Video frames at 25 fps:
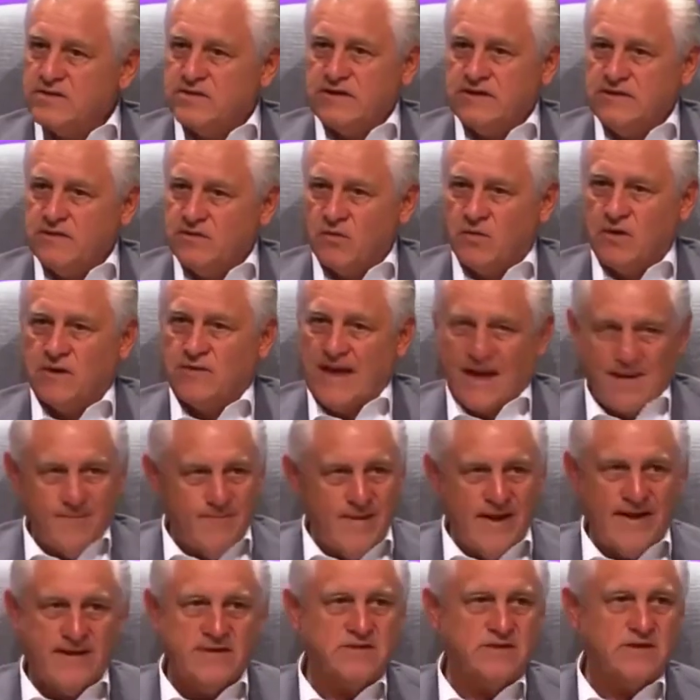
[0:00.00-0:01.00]
to see three? That
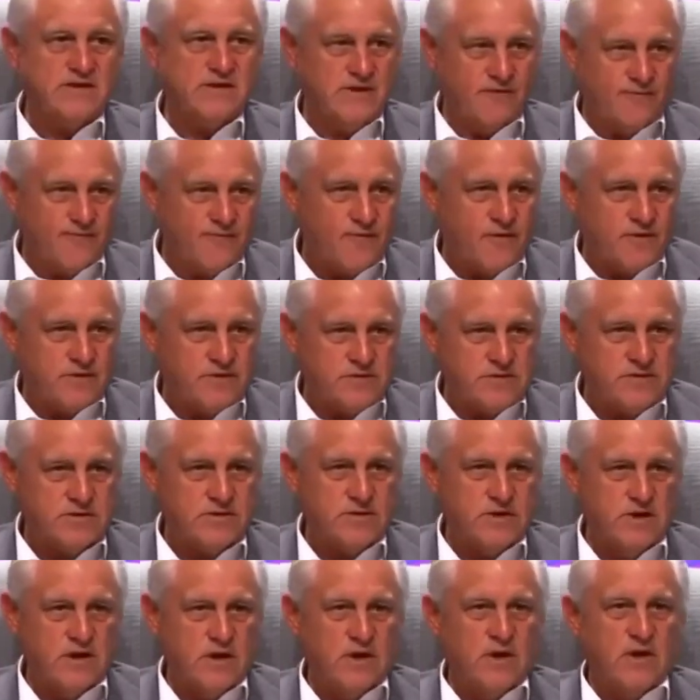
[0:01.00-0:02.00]
makes a difference.
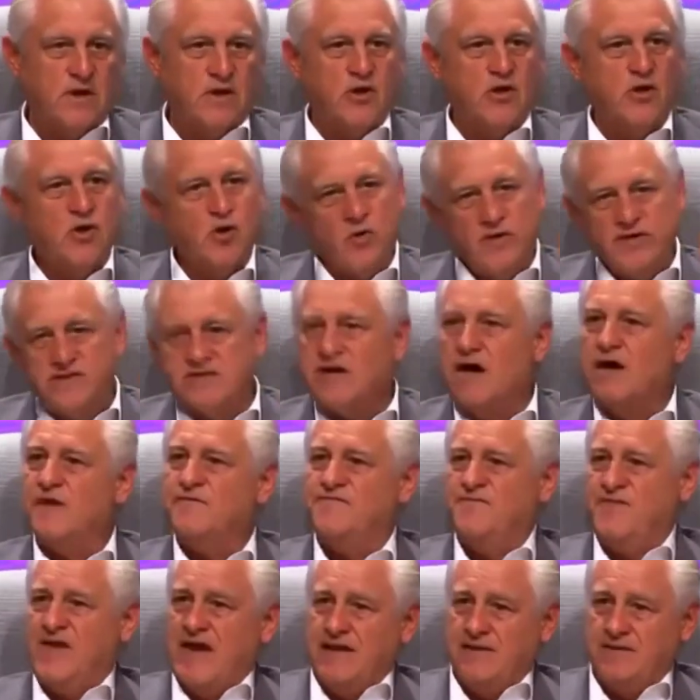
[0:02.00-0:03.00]
Who is our
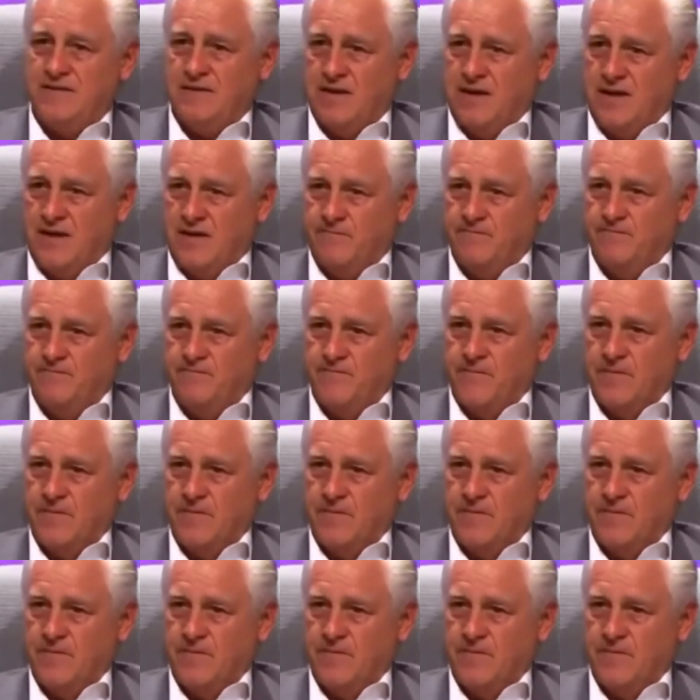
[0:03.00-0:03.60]
faith in?